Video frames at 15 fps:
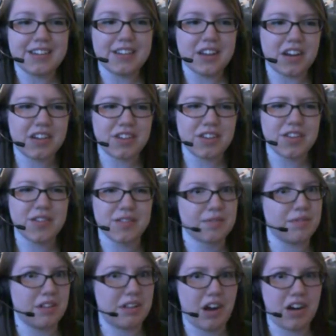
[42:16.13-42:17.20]
and the
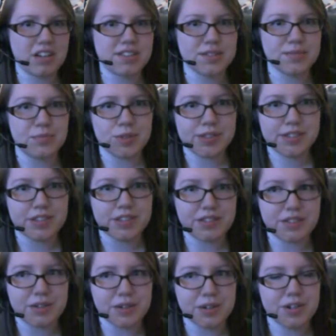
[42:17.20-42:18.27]
awesome ones at
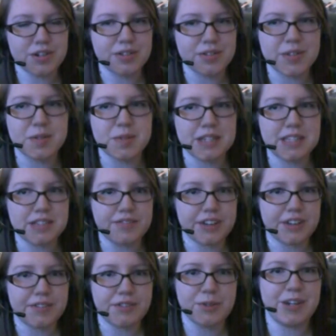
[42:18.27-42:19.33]
the store are so
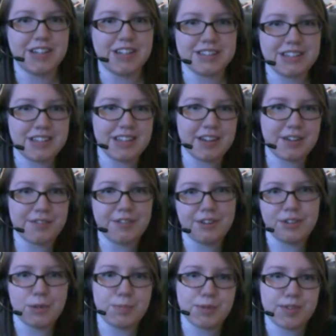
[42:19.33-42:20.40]
expensive you have to wait until like a
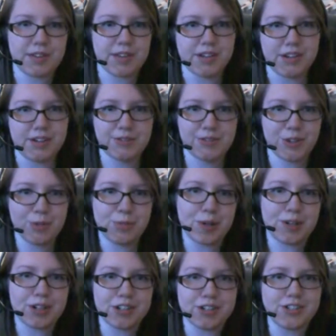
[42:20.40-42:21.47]
50% off
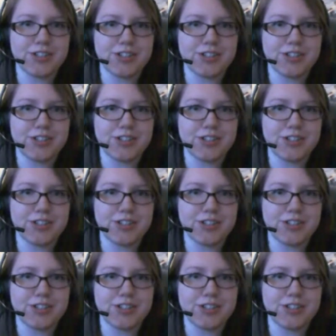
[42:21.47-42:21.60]
coupon